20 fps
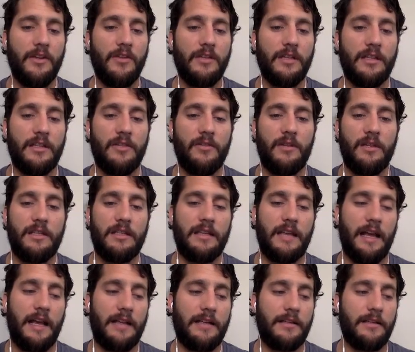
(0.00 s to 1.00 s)
use it to
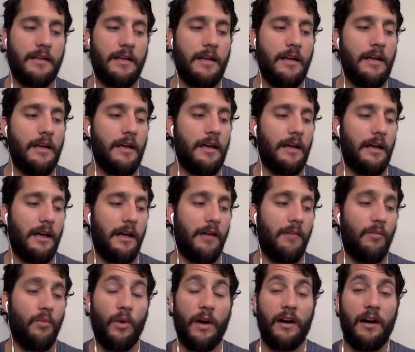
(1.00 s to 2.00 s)
assess
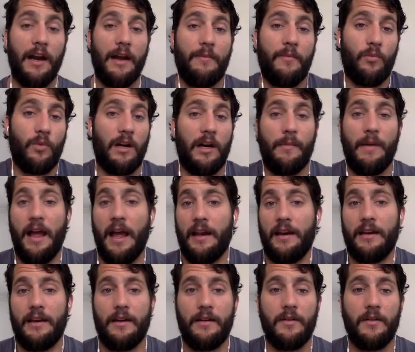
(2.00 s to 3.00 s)
where I'm
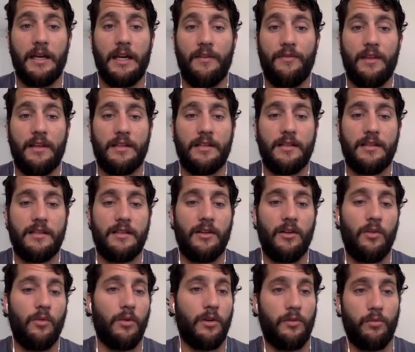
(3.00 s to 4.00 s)
at and if this is
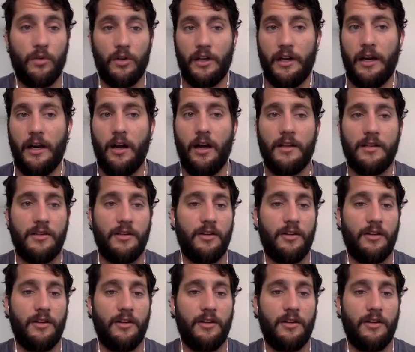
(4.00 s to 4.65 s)
still worth working on.